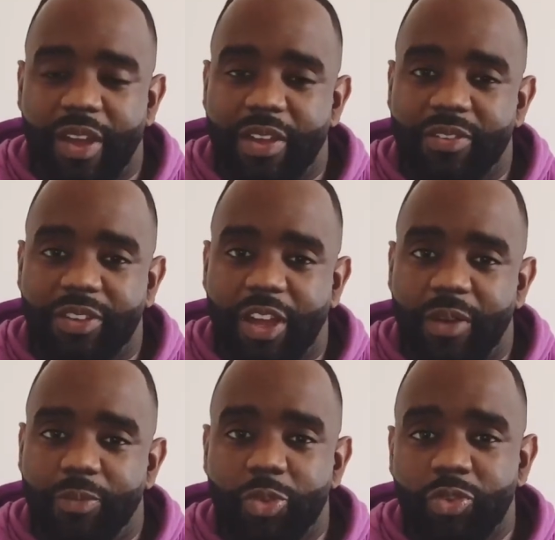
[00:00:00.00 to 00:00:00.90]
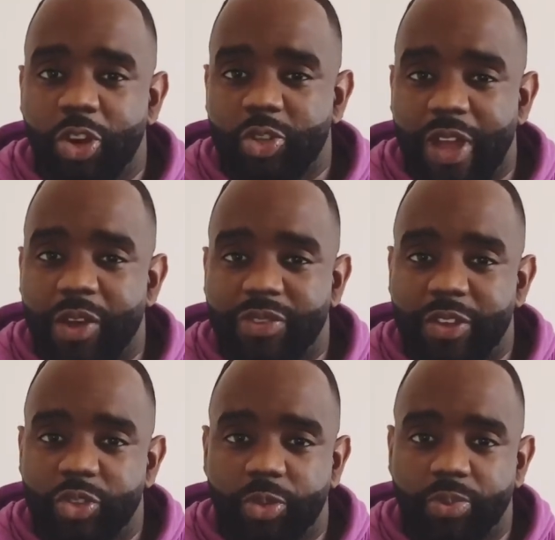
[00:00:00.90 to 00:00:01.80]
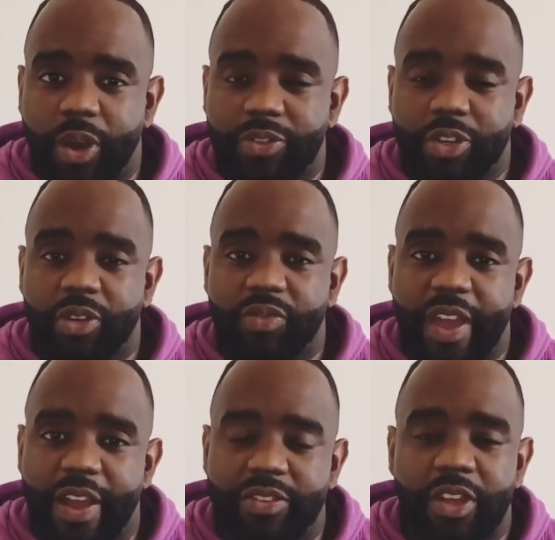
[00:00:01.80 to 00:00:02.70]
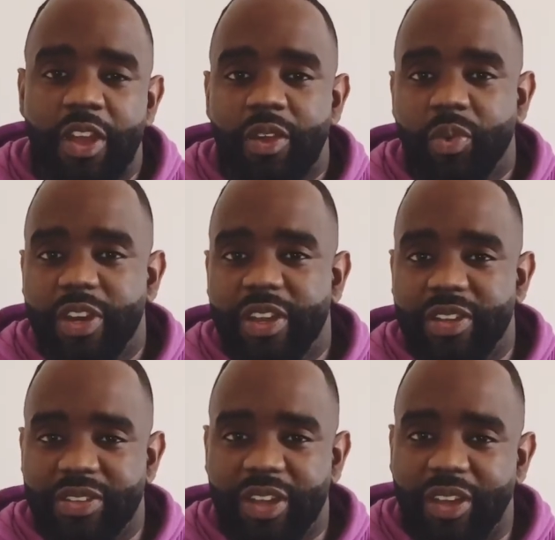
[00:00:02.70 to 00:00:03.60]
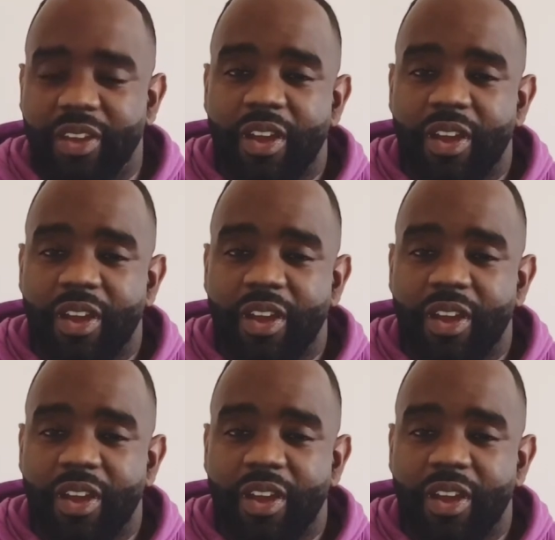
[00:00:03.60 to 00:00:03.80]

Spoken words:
And who knows how Daniel Dubois is going to react when he gets hit.